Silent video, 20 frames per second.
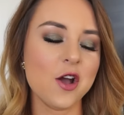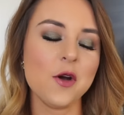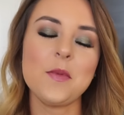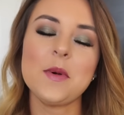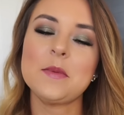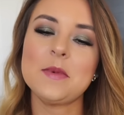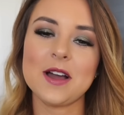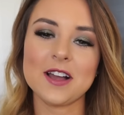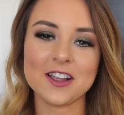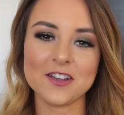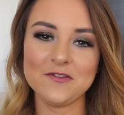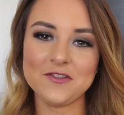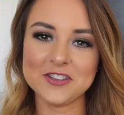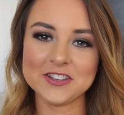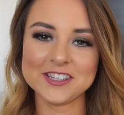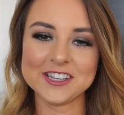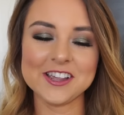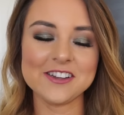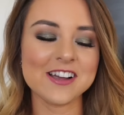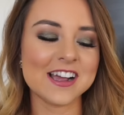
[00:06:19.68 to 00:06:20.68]
I hope I'm not
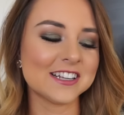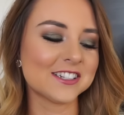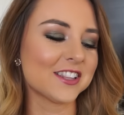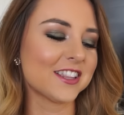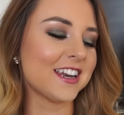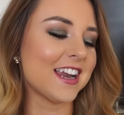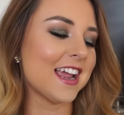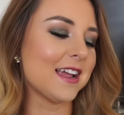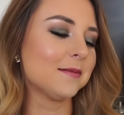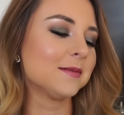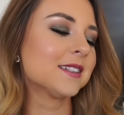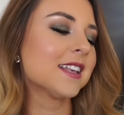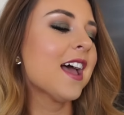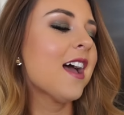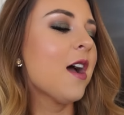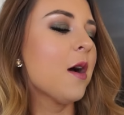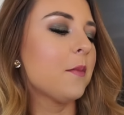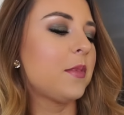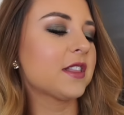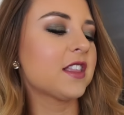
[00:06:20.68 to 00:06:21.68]
confusing you guys with the names,
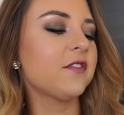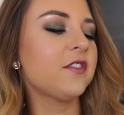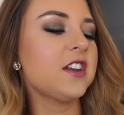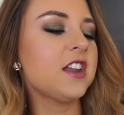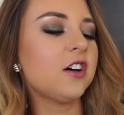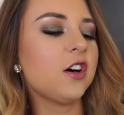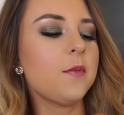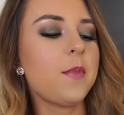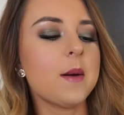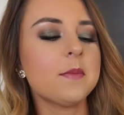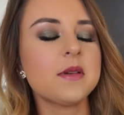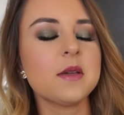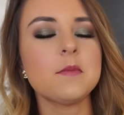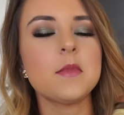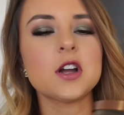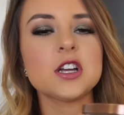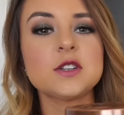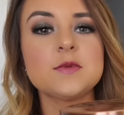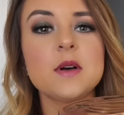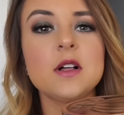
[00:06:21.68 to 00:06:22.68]
but the vanilla pumpkin
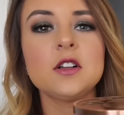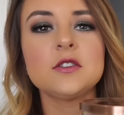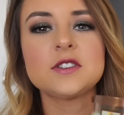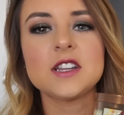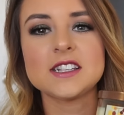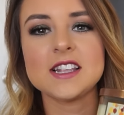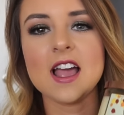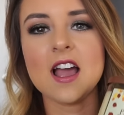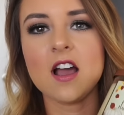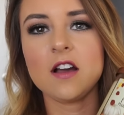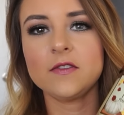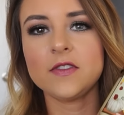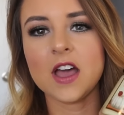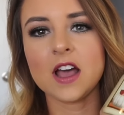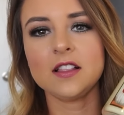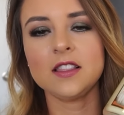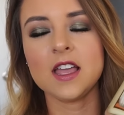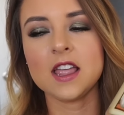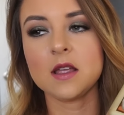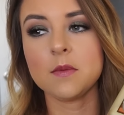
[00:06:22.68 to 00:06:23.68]
marshmallow doesn't have
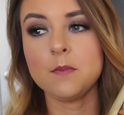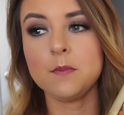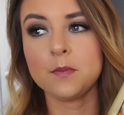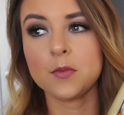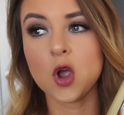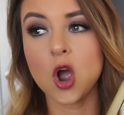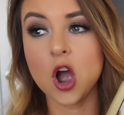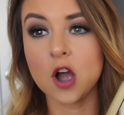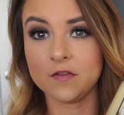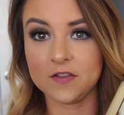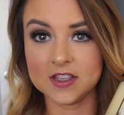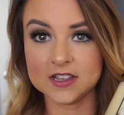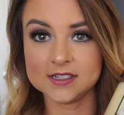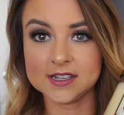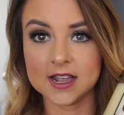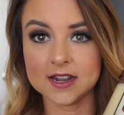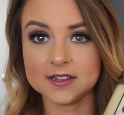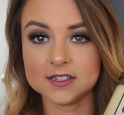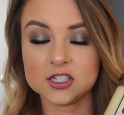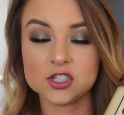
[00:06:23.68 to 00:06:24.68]
that like coffee
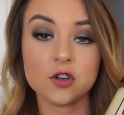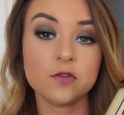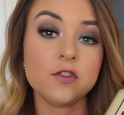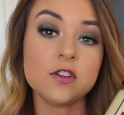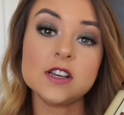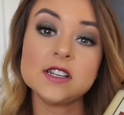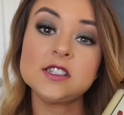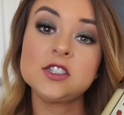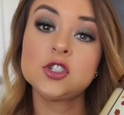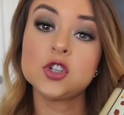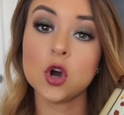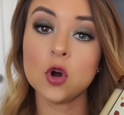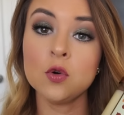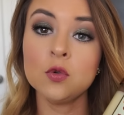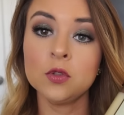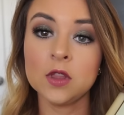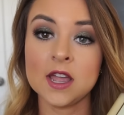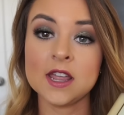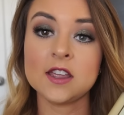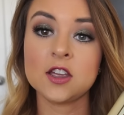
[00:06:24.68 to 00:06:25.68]
scent. So if you guys
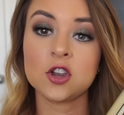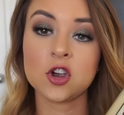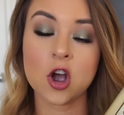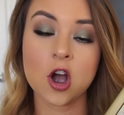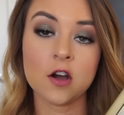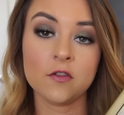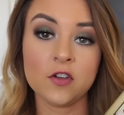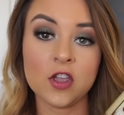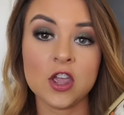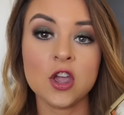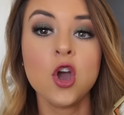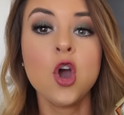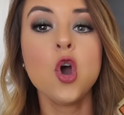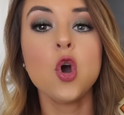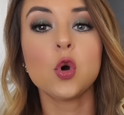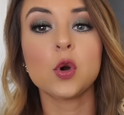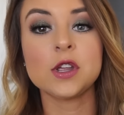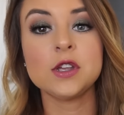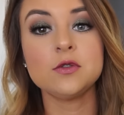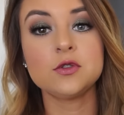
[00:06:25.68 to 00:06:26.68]
don't like coffee
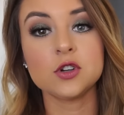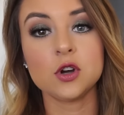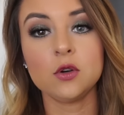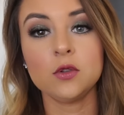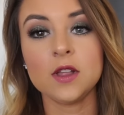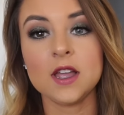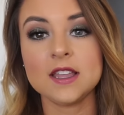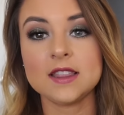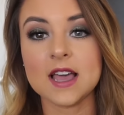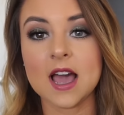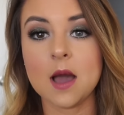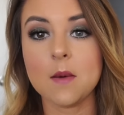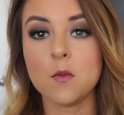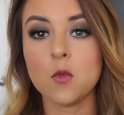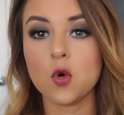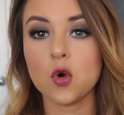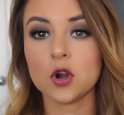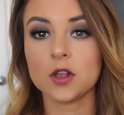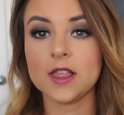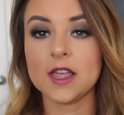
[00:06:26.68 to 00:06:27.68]
or you don't like that
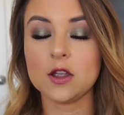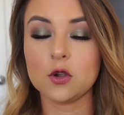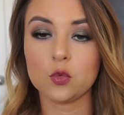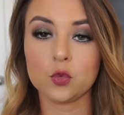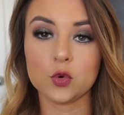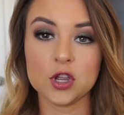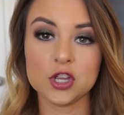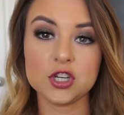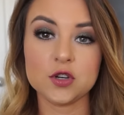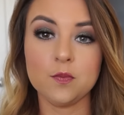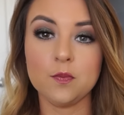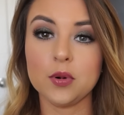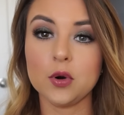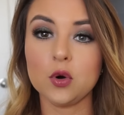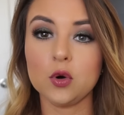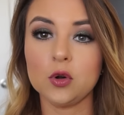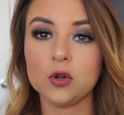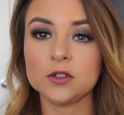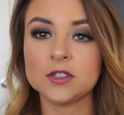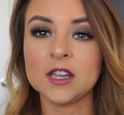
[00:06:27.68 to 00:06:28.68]
more like rich,
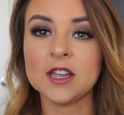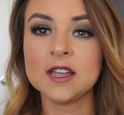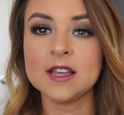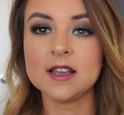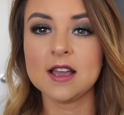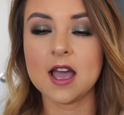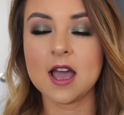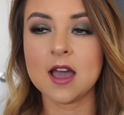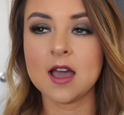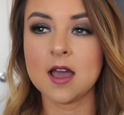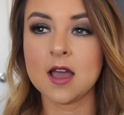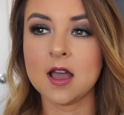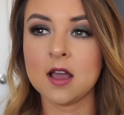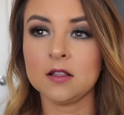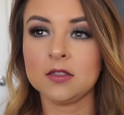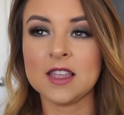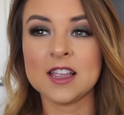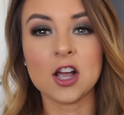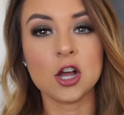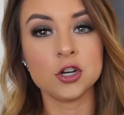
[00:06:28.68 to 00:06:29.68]
bold,
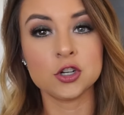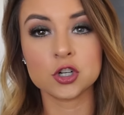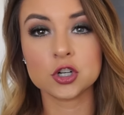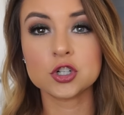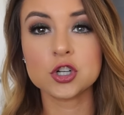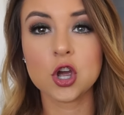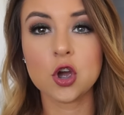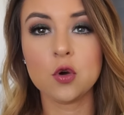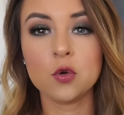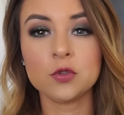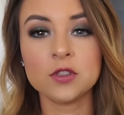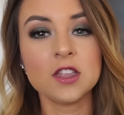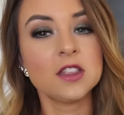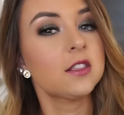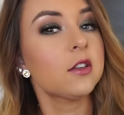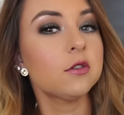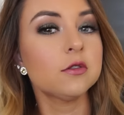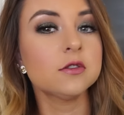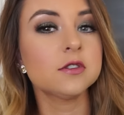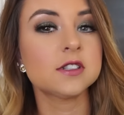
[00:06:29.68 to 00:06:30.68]
uh, like undertone
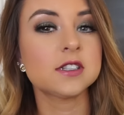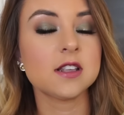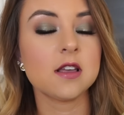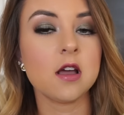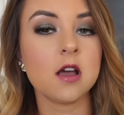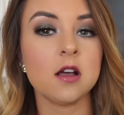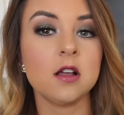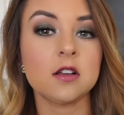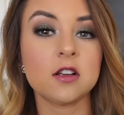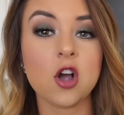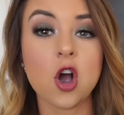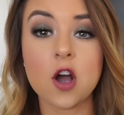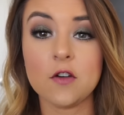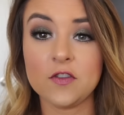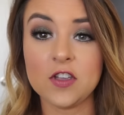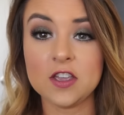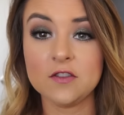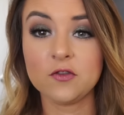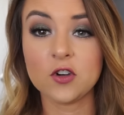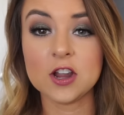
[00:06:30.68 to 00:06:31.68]
that those uh,
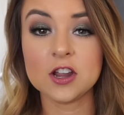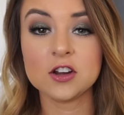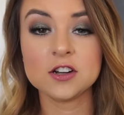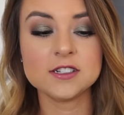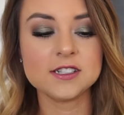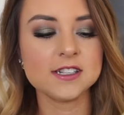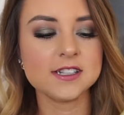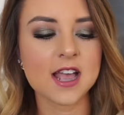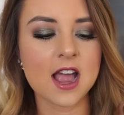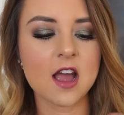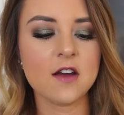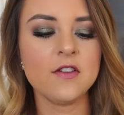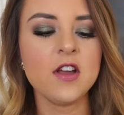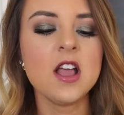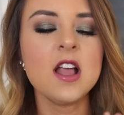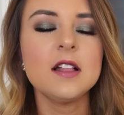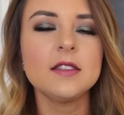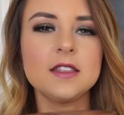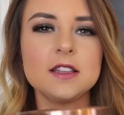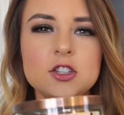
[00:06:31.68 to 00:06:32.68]
coffee fragrances have,
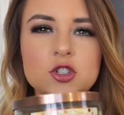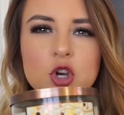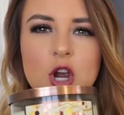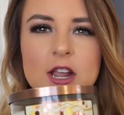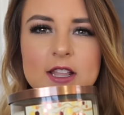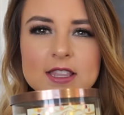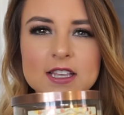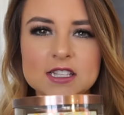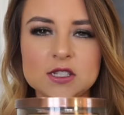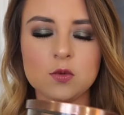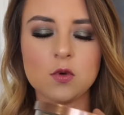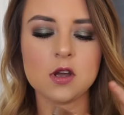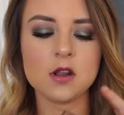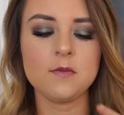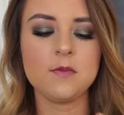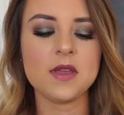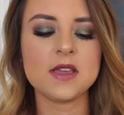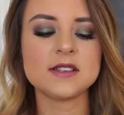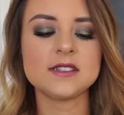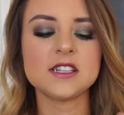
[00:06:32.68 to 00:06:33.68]
then try this
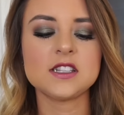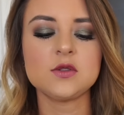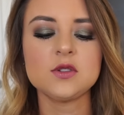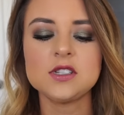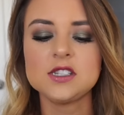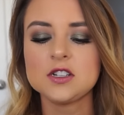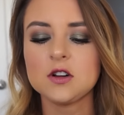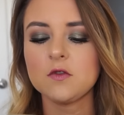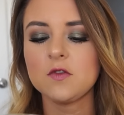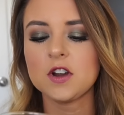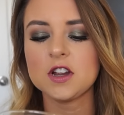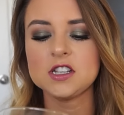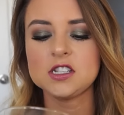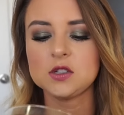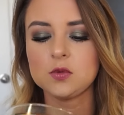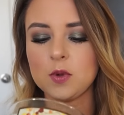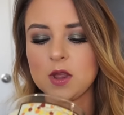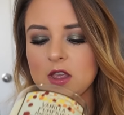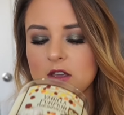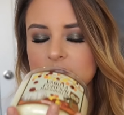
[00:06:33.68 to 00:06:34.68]
one because this one's still very
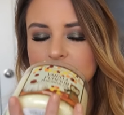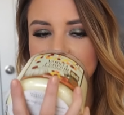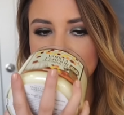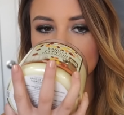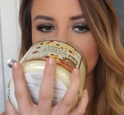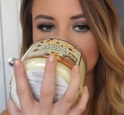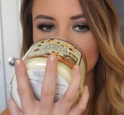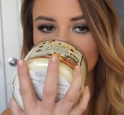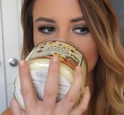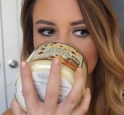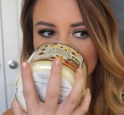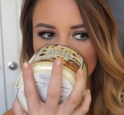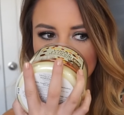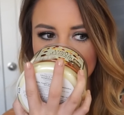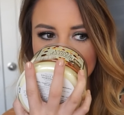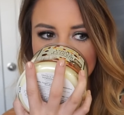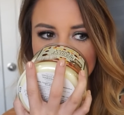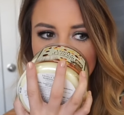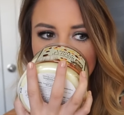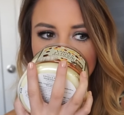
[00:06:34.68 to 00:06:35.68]
sweet and still
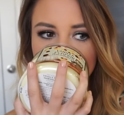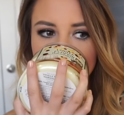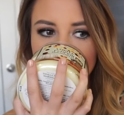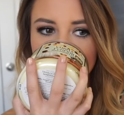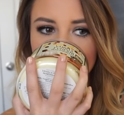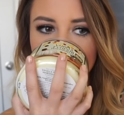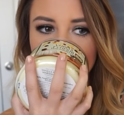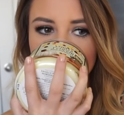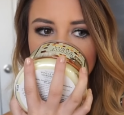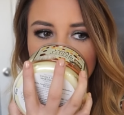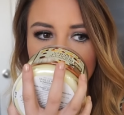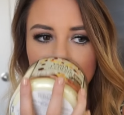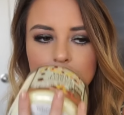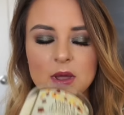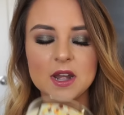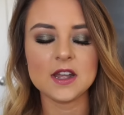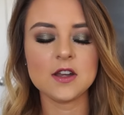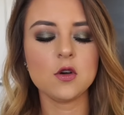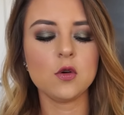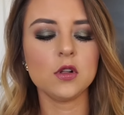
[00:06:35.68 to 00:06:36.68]
delicious
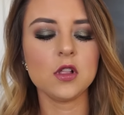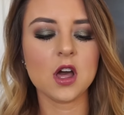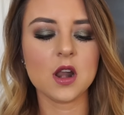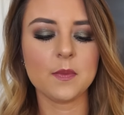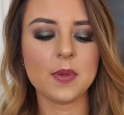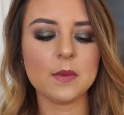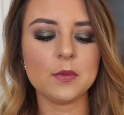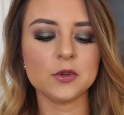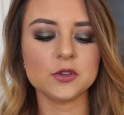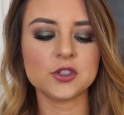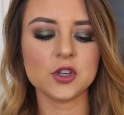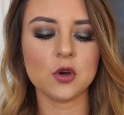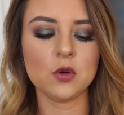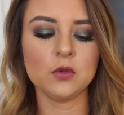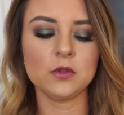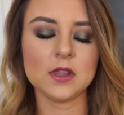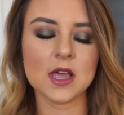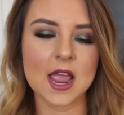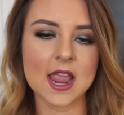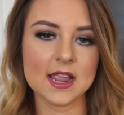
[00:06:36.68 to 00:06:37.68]
but I know a lot of people
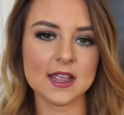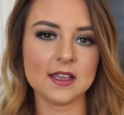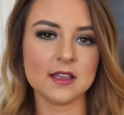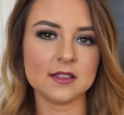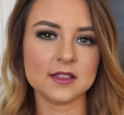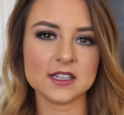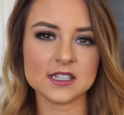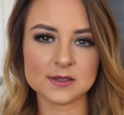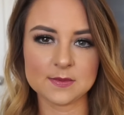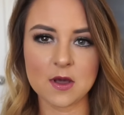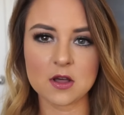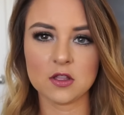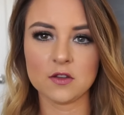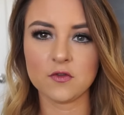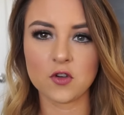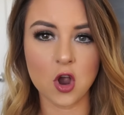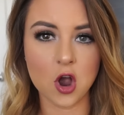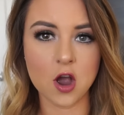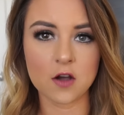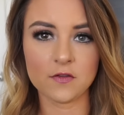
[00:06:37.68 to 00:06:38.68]
don't like the smell
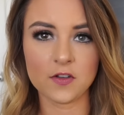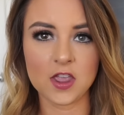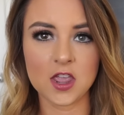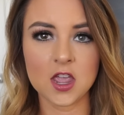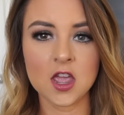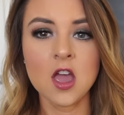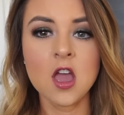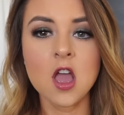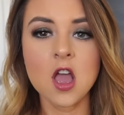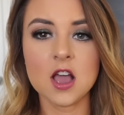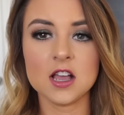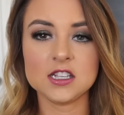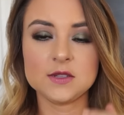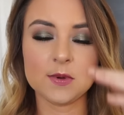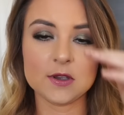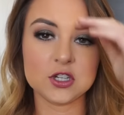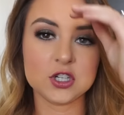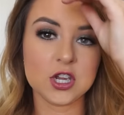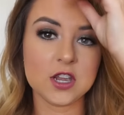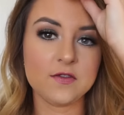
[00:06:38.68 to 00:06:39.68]
of coffee,
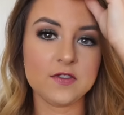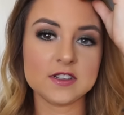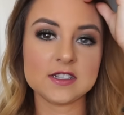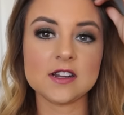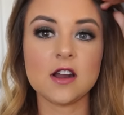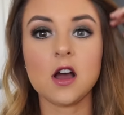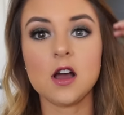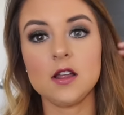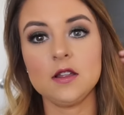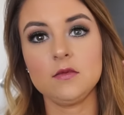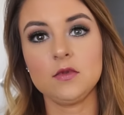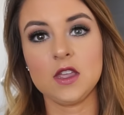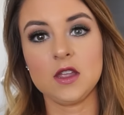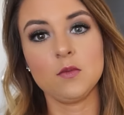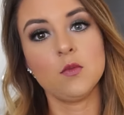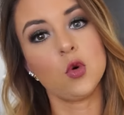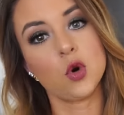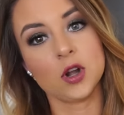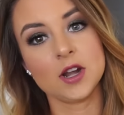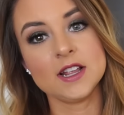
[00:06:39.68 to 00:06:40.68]
especially if it's not
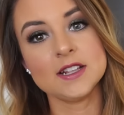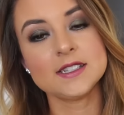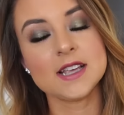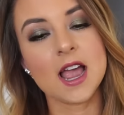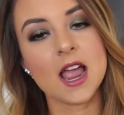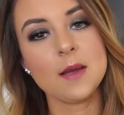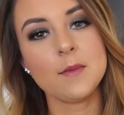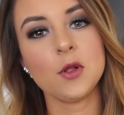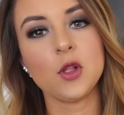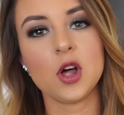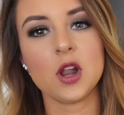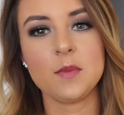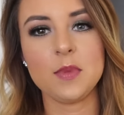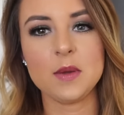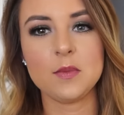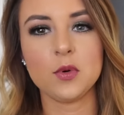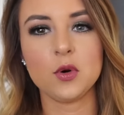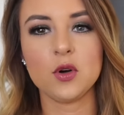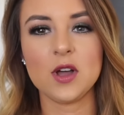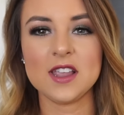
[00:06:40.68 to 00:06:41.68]
like morning time. A lot of
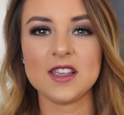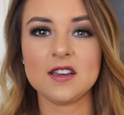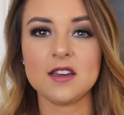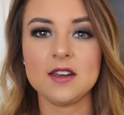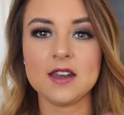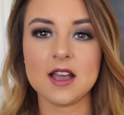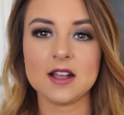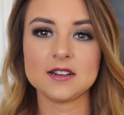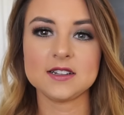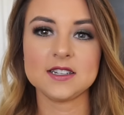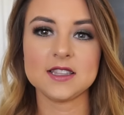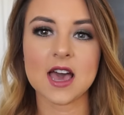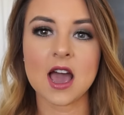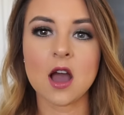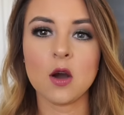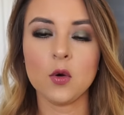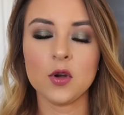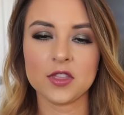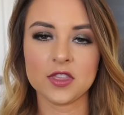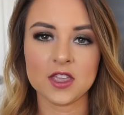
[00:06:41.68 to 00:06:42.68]
people like connect
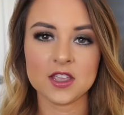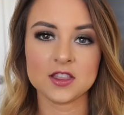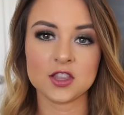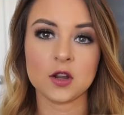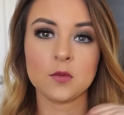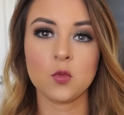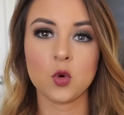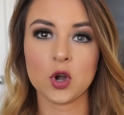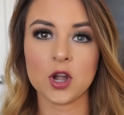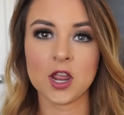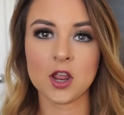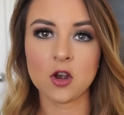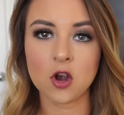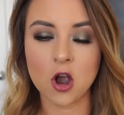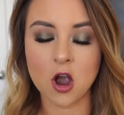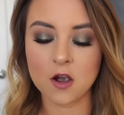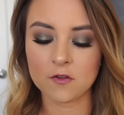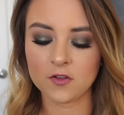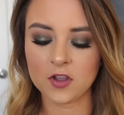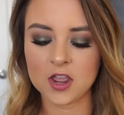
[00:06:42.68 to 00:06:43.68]
that with like their morning
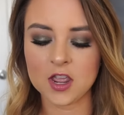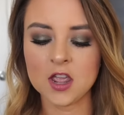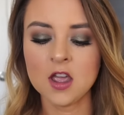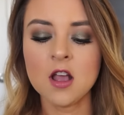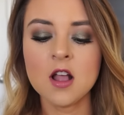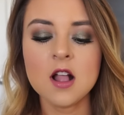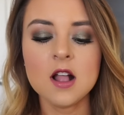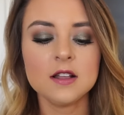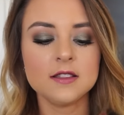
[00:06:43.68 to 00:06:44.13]
coffee.